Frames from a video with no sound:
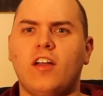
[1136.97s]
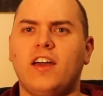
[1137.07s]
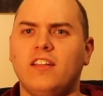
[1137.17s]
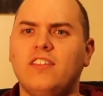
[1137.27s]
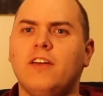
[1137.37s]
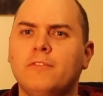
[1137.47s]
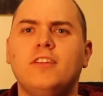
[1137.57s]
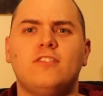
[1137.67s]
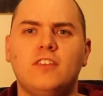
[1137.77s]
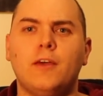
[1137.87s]
I can
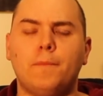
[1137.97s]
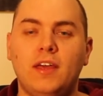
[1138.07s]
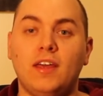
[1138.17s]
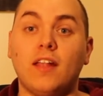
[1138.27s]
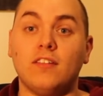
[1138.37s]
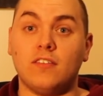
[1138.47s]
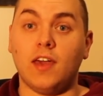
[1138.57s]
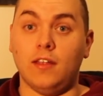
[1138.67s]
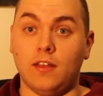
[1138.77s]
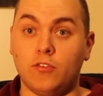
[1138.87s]
definitely see it being
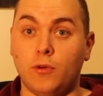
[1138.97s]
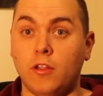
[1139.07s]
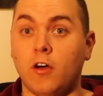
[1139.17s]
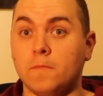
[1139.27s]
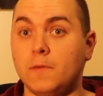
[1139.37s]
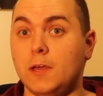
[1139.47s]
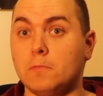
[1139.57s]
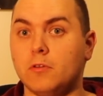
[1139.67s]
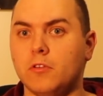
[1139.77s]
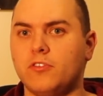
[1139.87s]
entertaining to a lot of
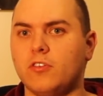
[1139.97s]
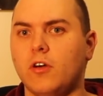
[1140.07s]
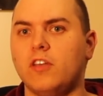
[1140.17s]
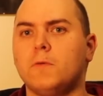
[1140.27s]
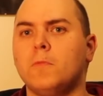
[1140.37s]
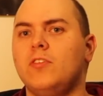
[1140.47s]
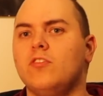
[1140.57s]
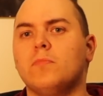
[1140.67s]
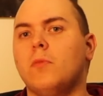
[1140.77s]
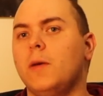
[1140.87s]
people, so probably
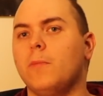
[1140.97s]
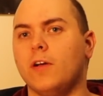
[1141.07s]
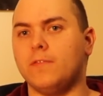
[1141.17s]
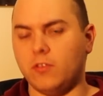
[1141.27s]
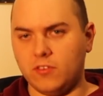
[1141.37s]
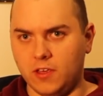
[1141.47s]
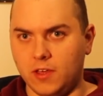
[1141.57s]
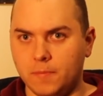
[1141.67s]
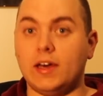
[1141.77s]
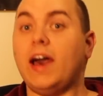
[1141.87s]
just my preference here.